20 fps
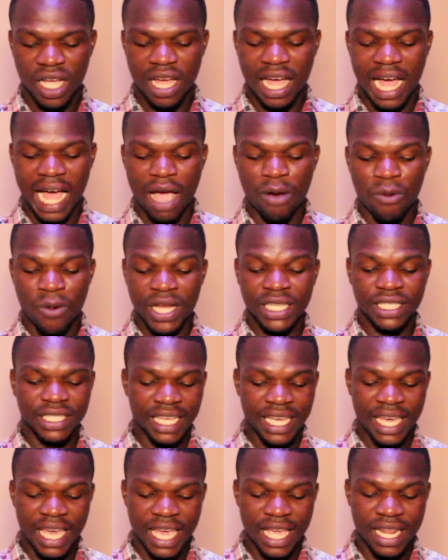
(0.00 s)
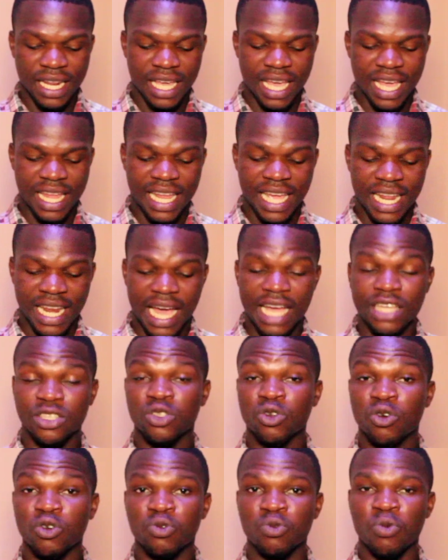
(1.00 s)
I went again and then I
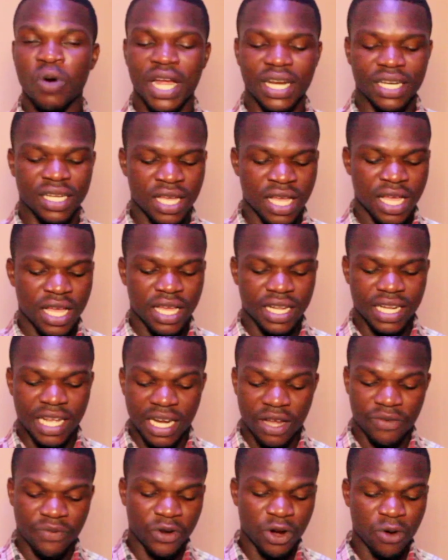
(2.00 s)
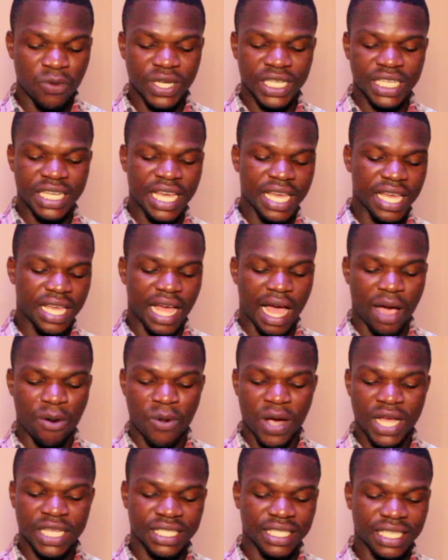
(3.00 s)
sold 1. Then the following day I
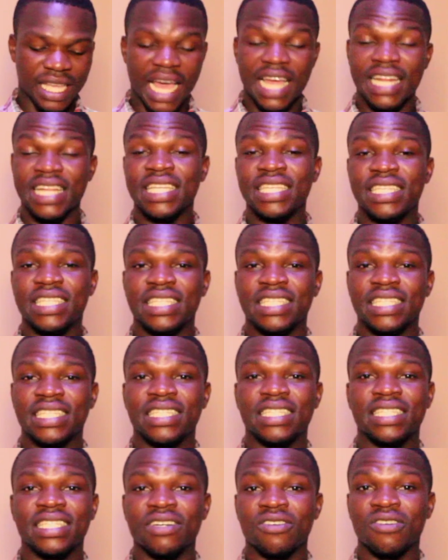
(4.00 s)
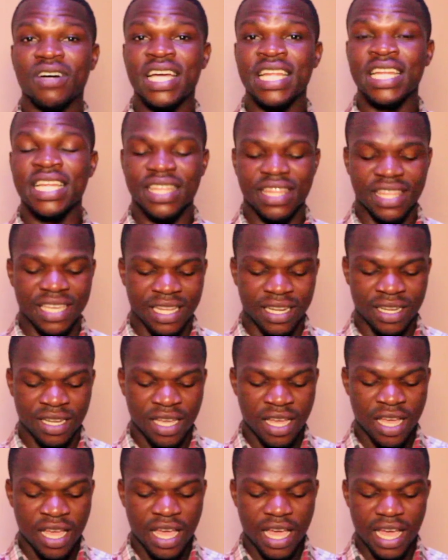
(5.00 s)
went, I didn't sell anything,
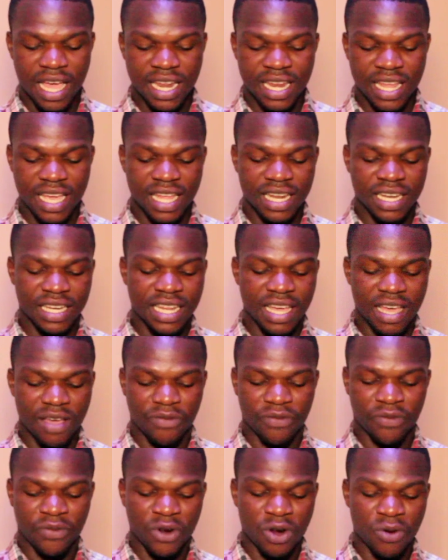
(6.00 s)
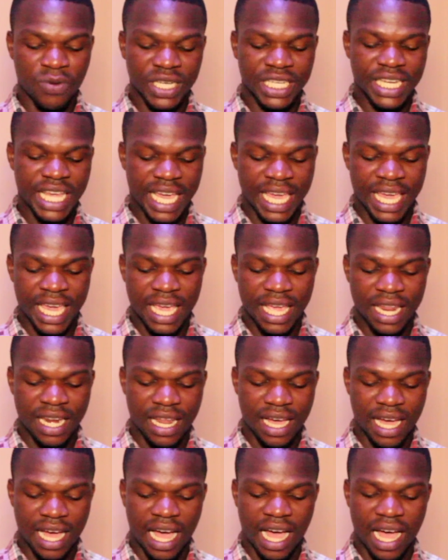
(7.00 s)
and then the following day again
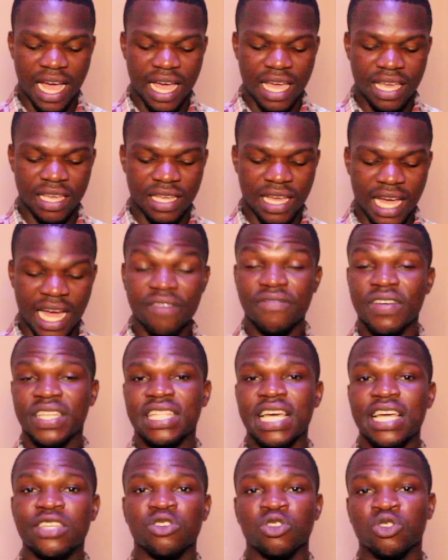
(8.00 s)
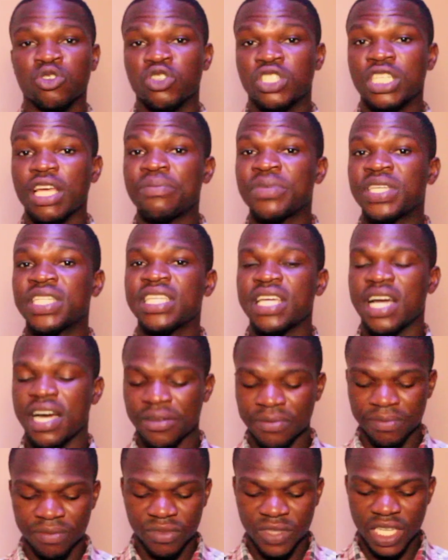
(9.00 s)
I advertised on social
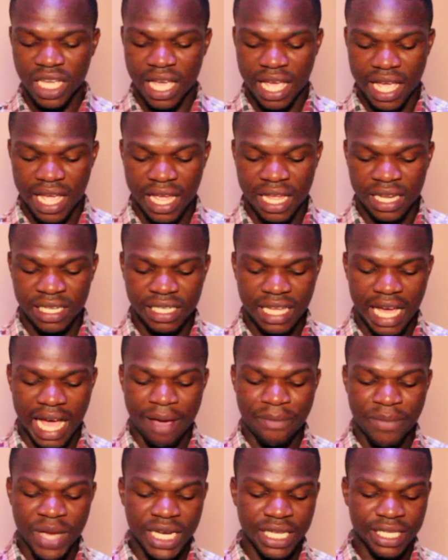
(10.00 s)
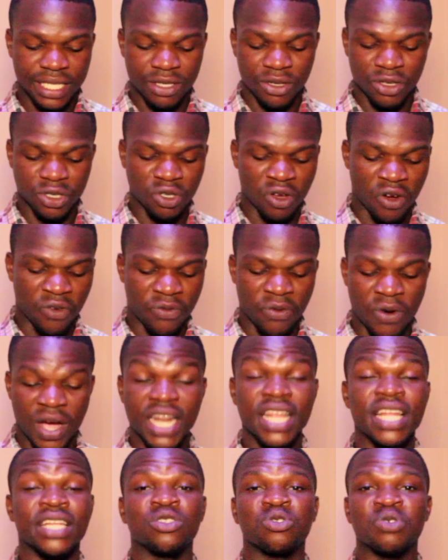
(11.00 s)
media and I made the sales of
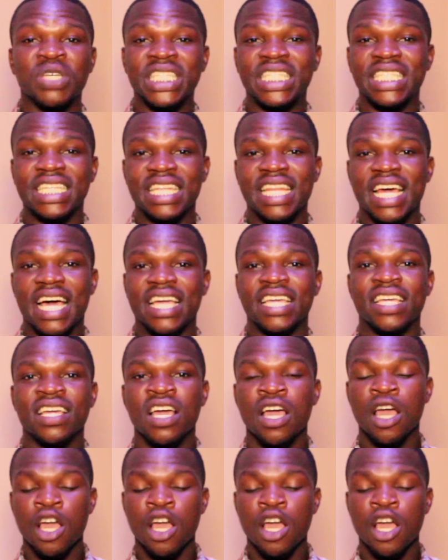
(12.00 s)
129.